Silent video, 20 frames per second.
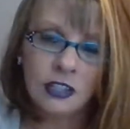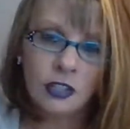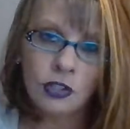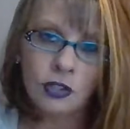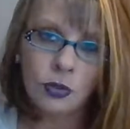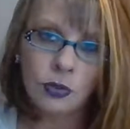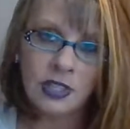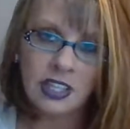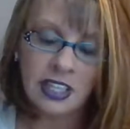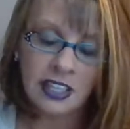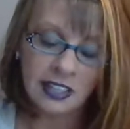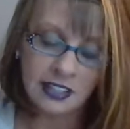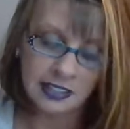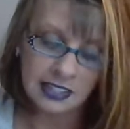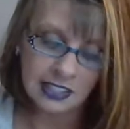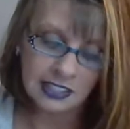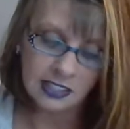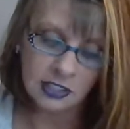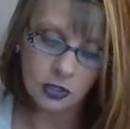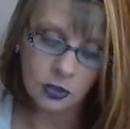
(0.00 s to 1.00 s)
You can't.
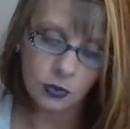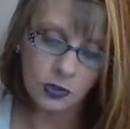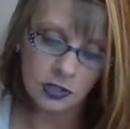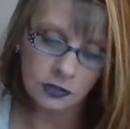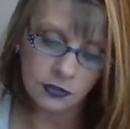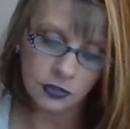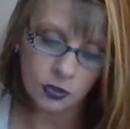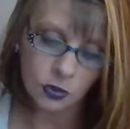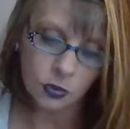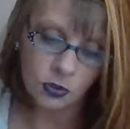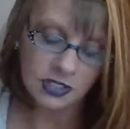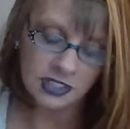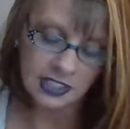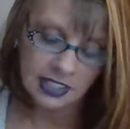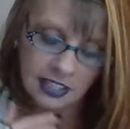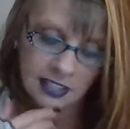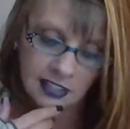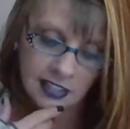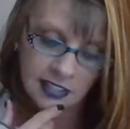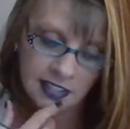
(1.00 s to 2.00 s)
That's the Queen of Swords
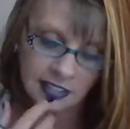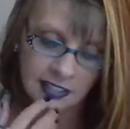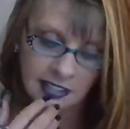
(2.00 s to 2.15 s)
here.